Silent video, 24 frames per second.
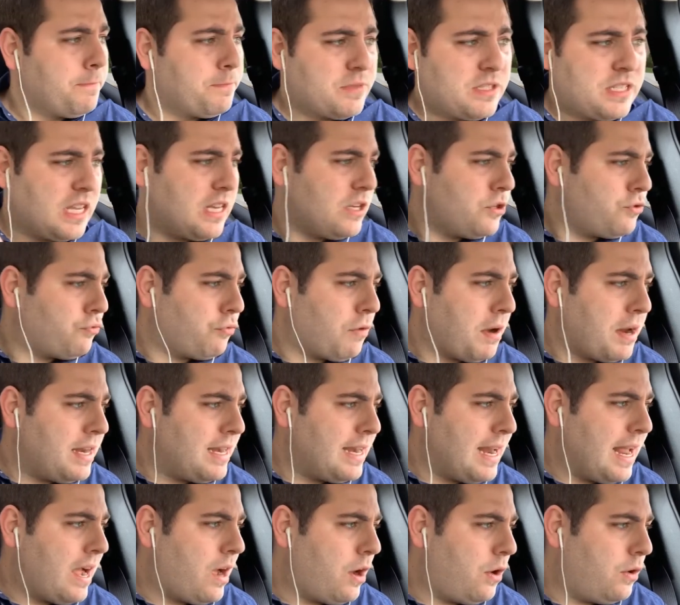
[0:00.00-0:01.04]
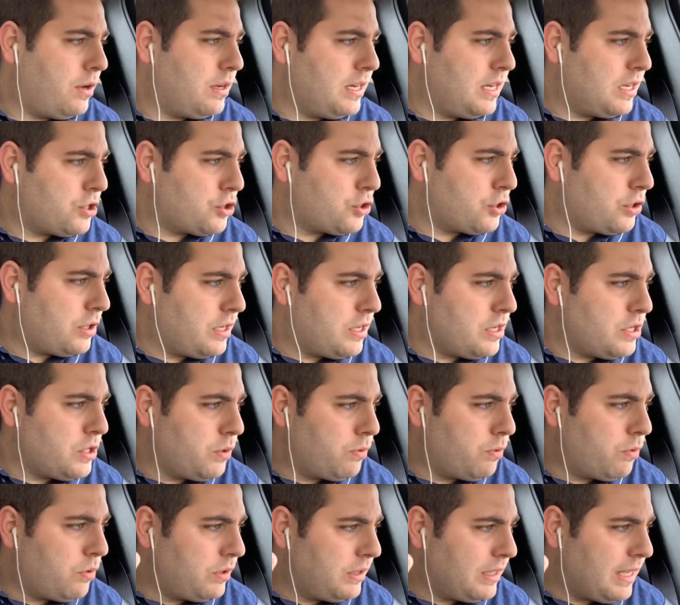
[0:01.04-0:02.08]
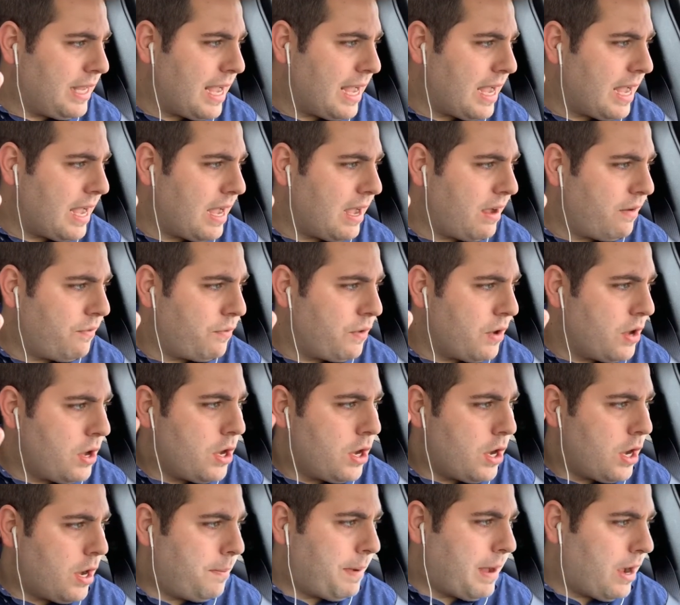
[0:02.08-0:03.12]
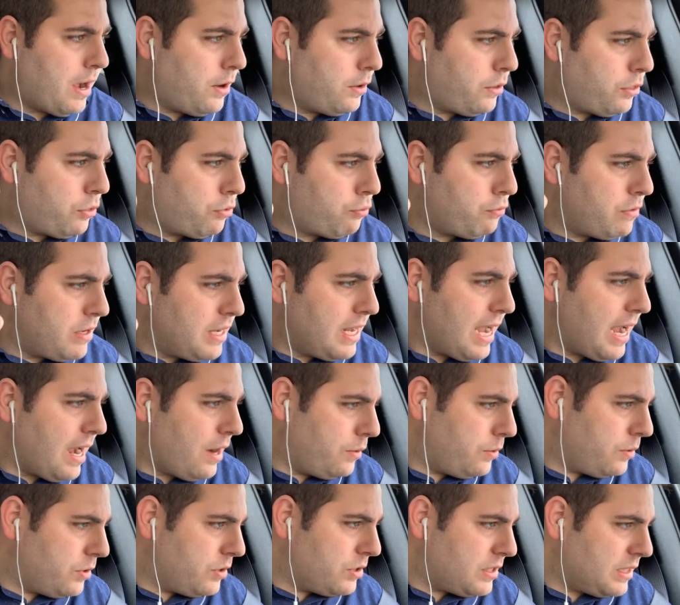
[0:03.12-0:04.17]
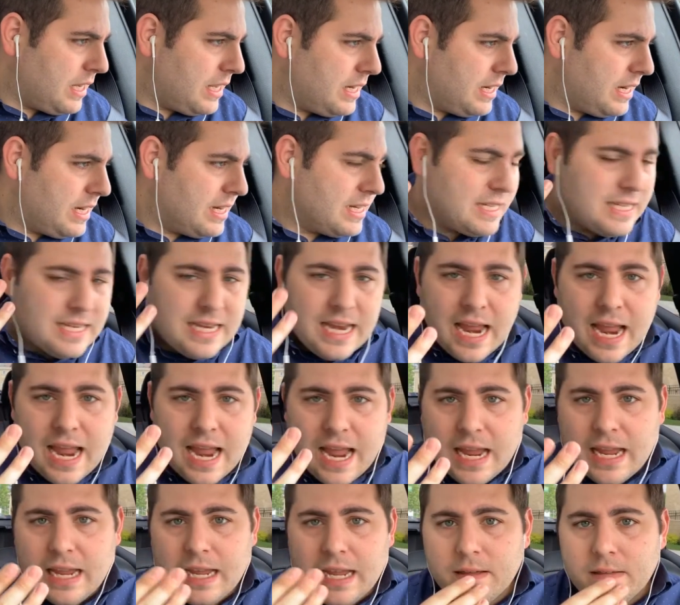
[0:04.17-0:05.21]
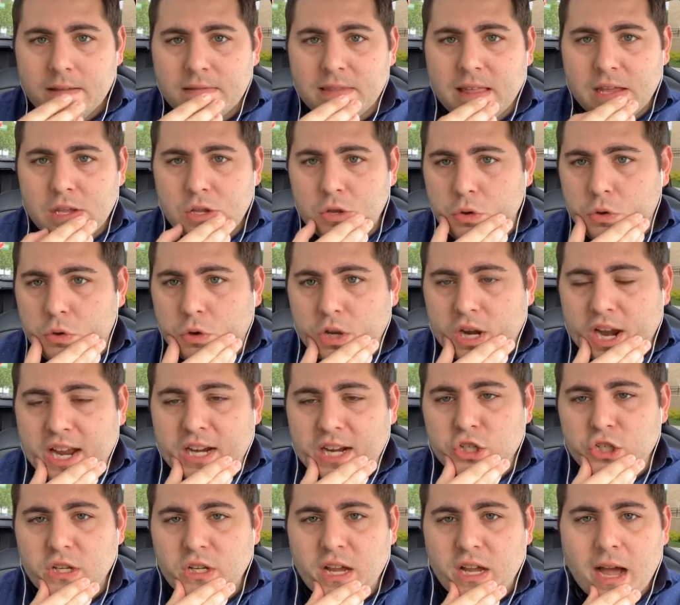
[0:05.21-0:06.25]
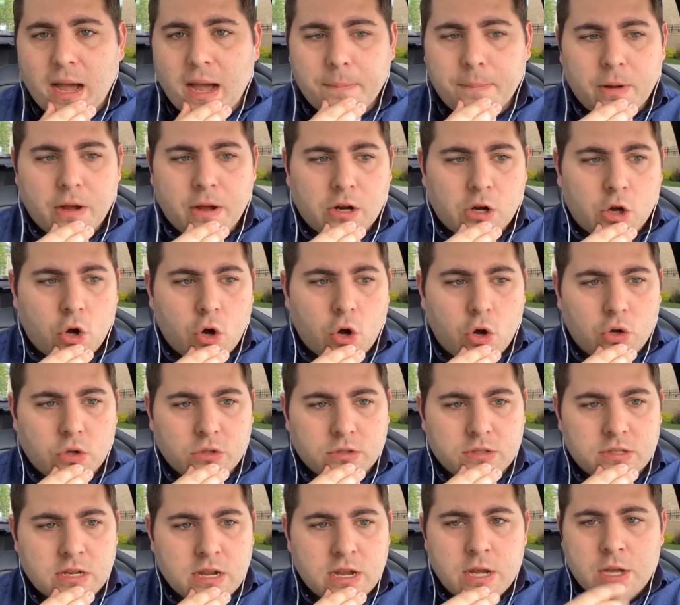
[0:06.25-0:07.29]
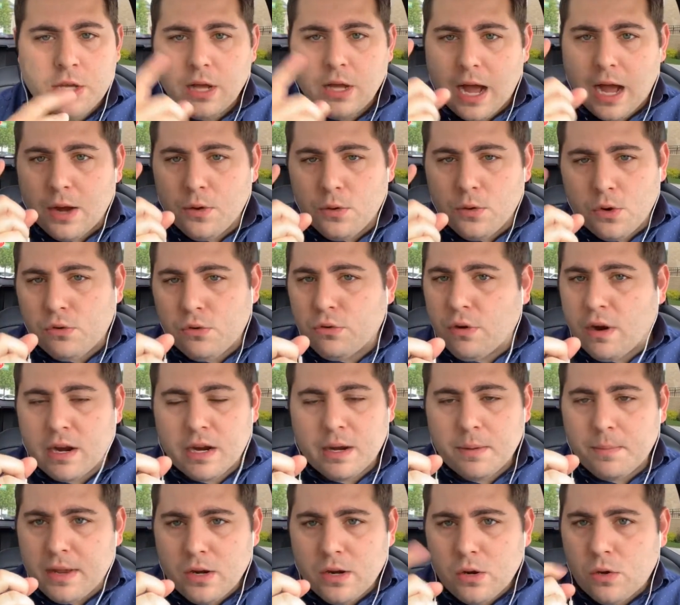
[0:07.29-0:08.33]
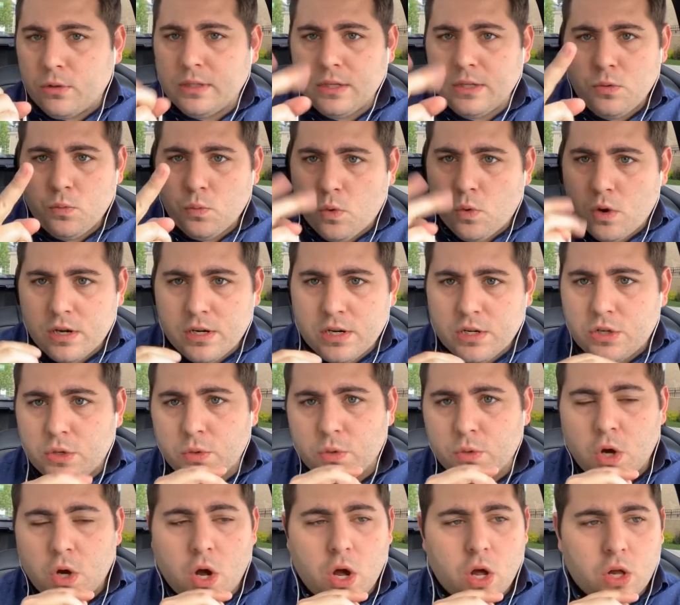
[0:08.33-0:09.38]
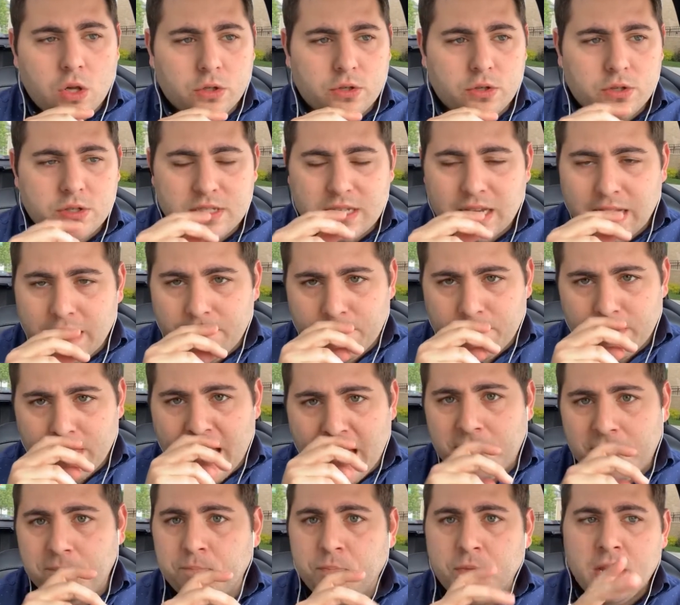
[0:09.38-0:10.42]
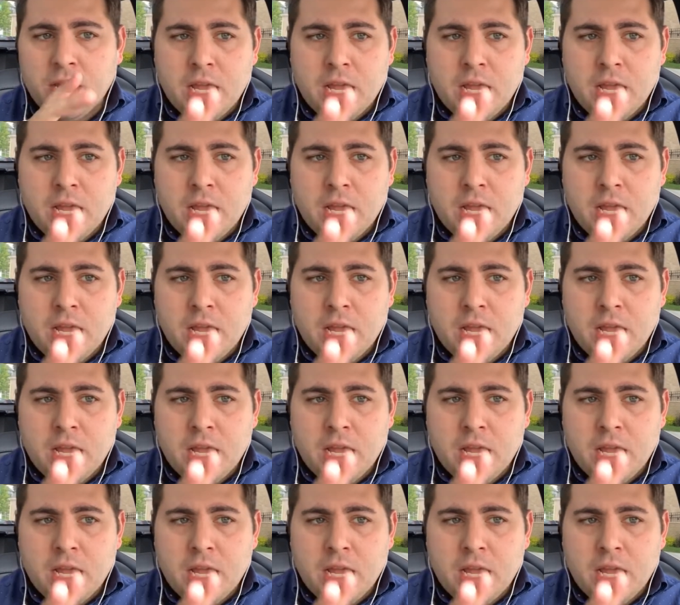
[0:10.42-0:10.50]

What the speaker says: Since right now, initially, you only have about 3 hours in a day that you could actually hop on calls, I would recommend only 1 to 2 callers, if that.